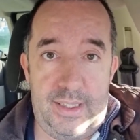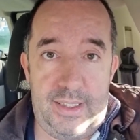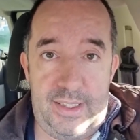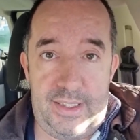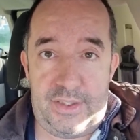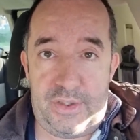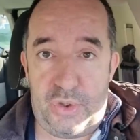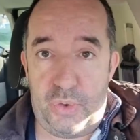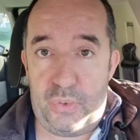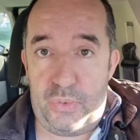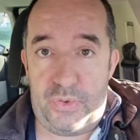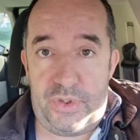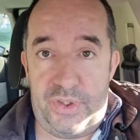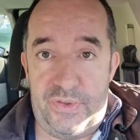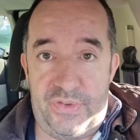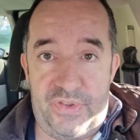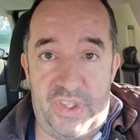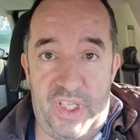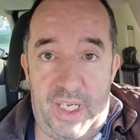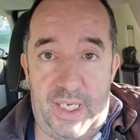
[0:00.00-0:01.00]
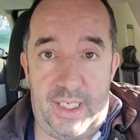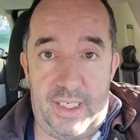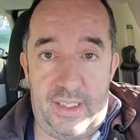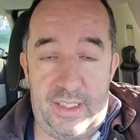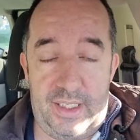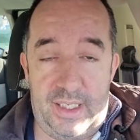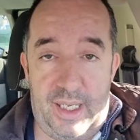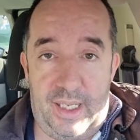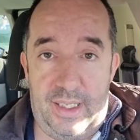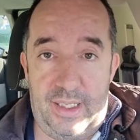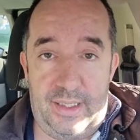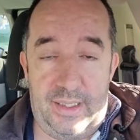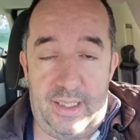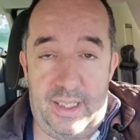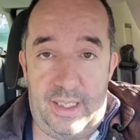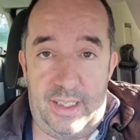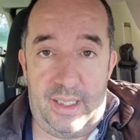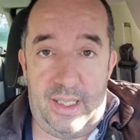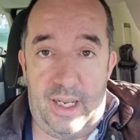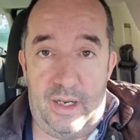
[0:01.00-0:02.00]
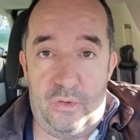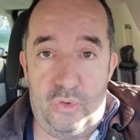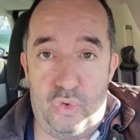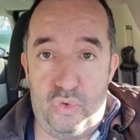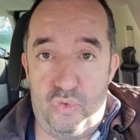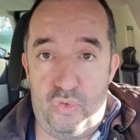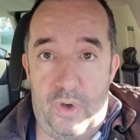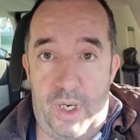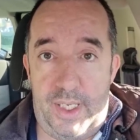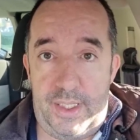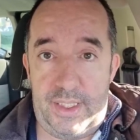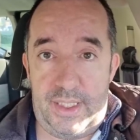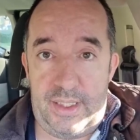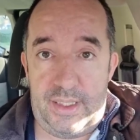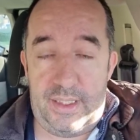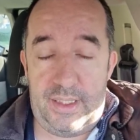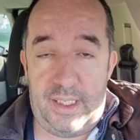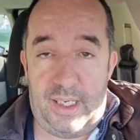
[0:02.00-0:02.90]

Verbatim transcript: this sort of thing. They're, they're there already.